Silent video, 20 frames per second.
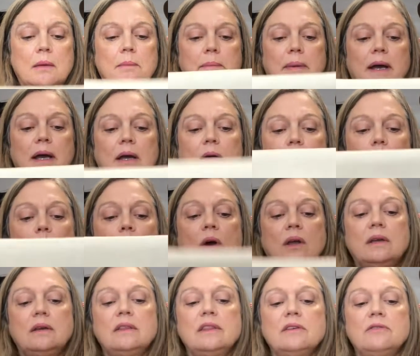But
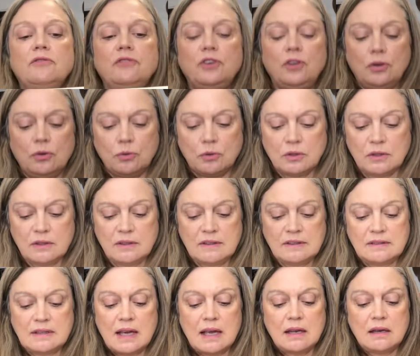one of the viewers
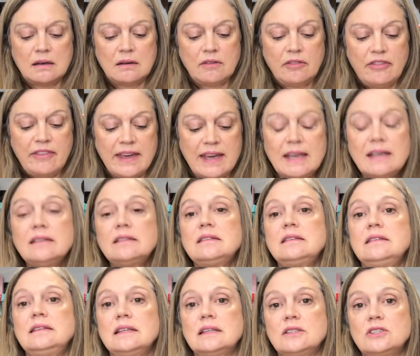said they
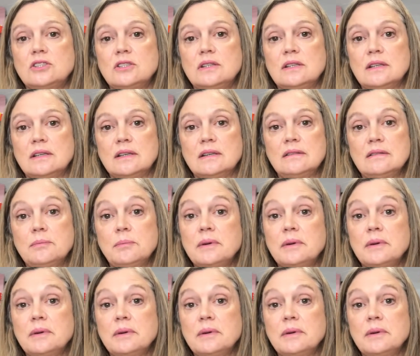stitched this,